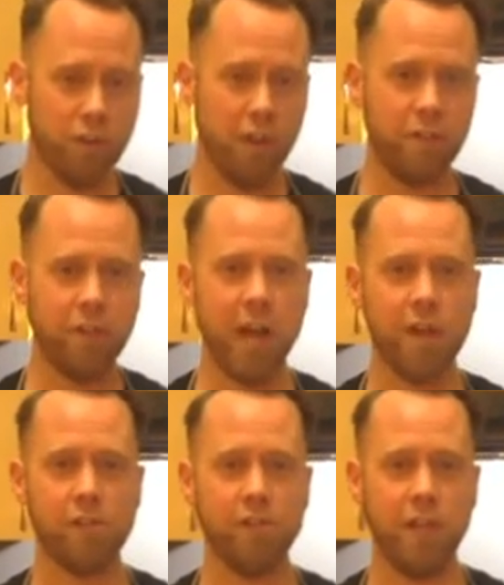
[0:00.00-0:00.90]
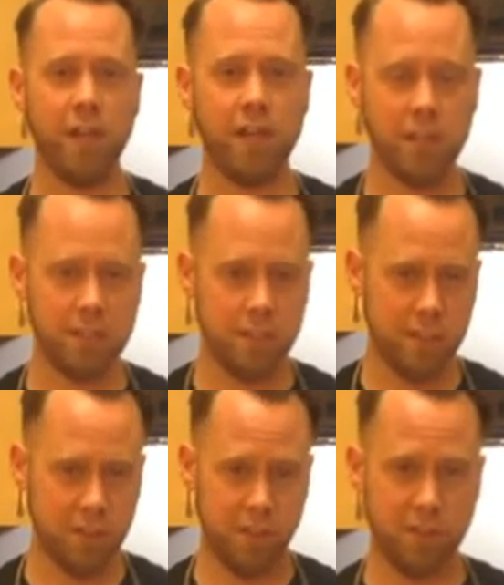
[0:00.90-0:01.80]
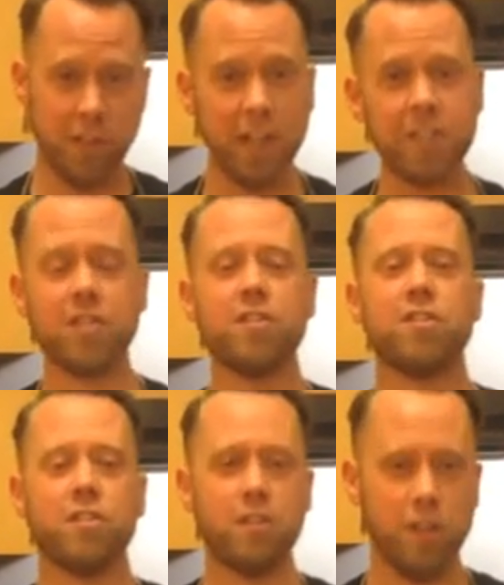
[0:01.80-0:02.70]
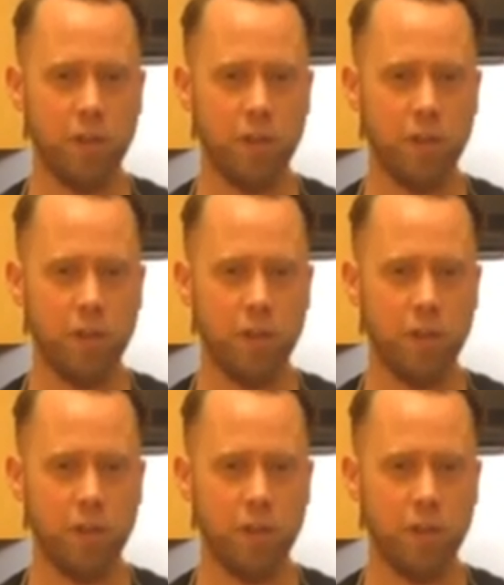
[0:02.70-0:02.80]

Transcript: Chef philosophy is delicious,